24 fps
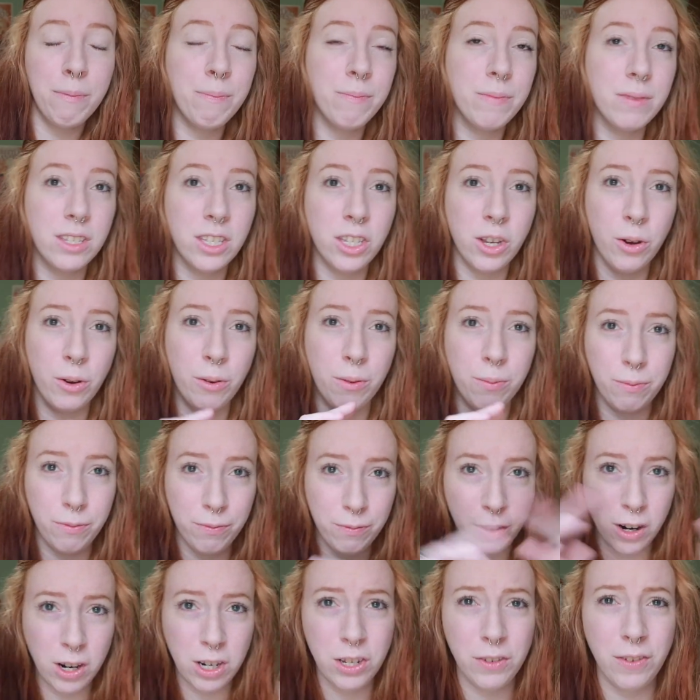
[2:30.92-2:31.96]
so
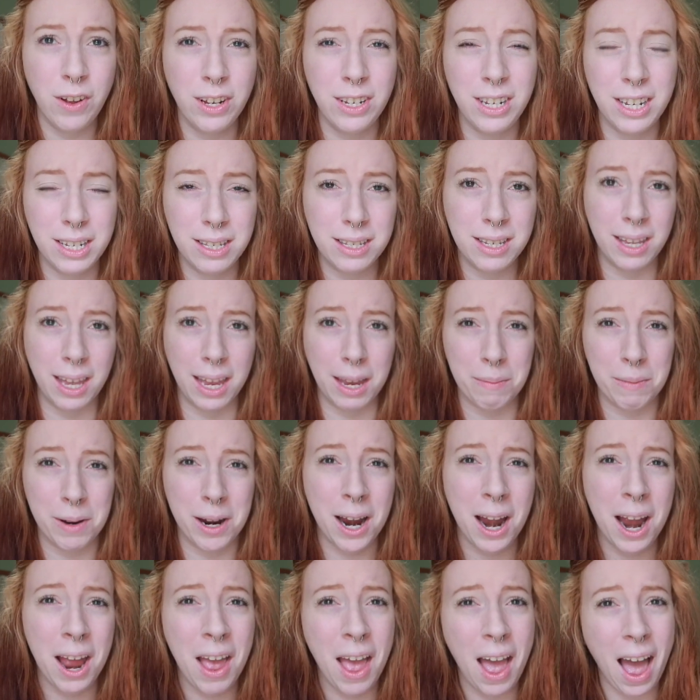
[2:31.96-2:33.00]
first of all,
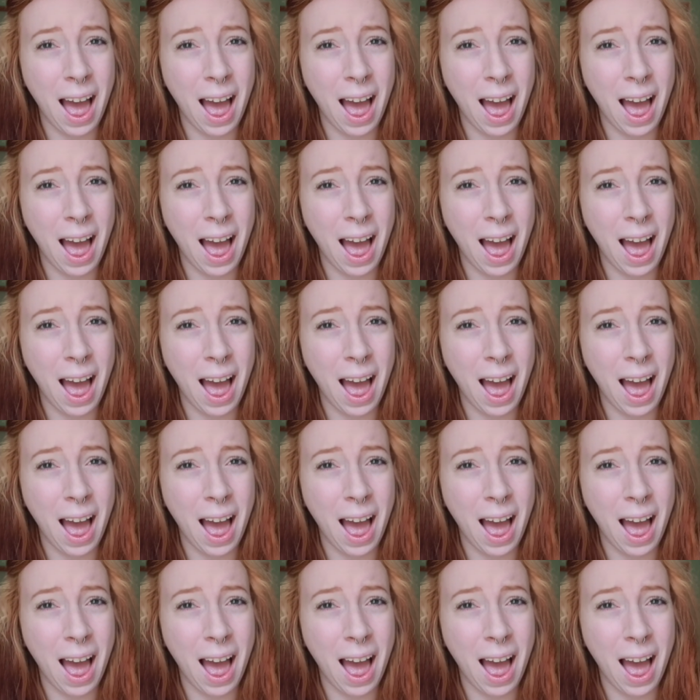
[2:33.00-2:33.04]
disclaimer,